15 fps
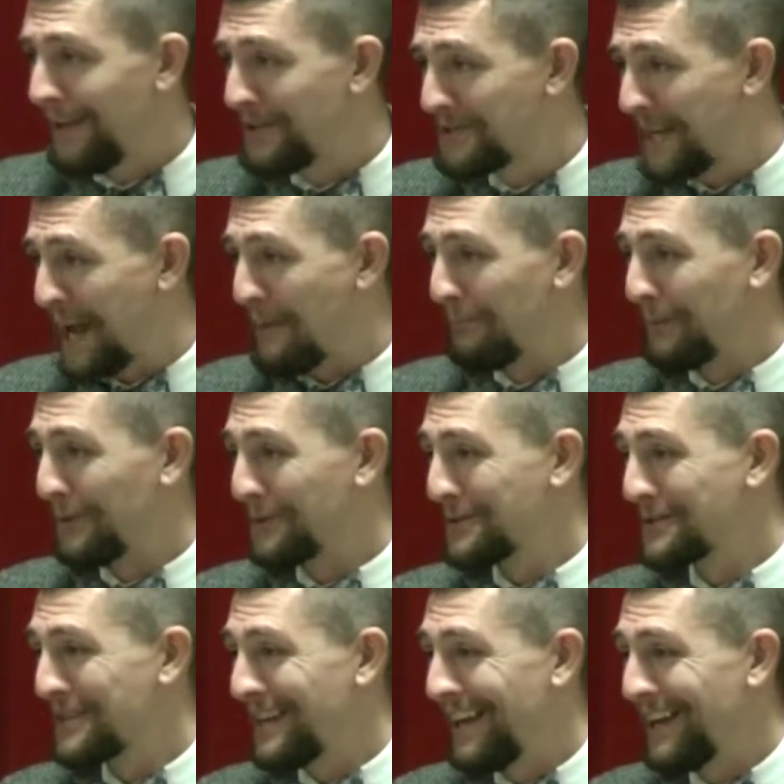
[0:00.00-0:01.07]

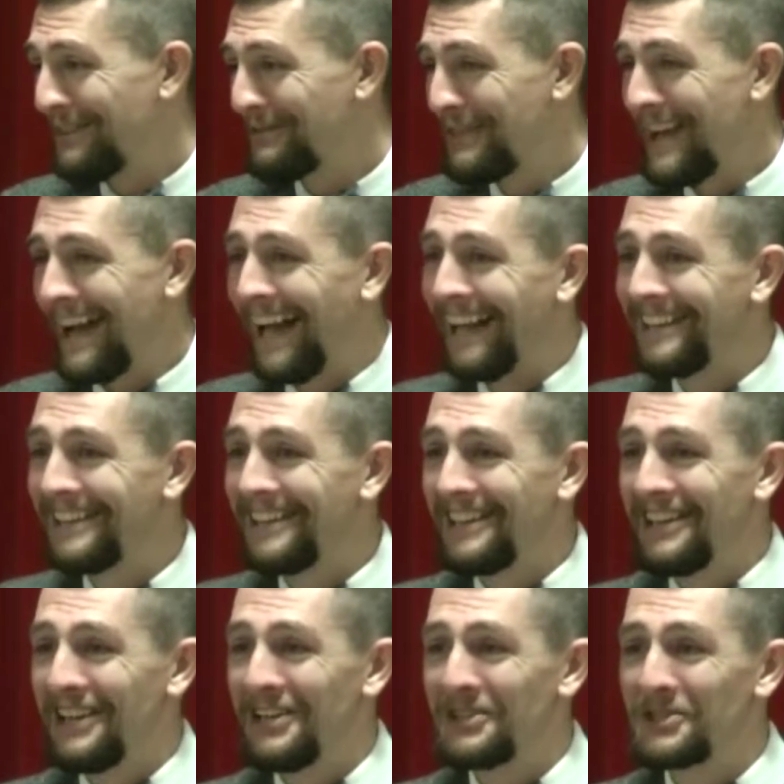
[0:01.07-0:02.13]
examples of
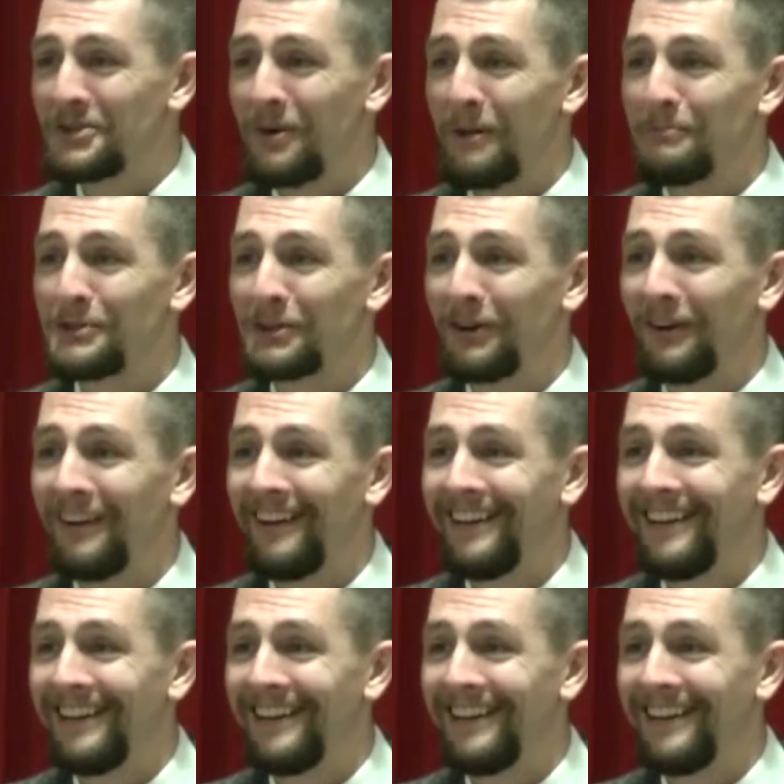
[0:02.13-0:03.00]
that in Scripture.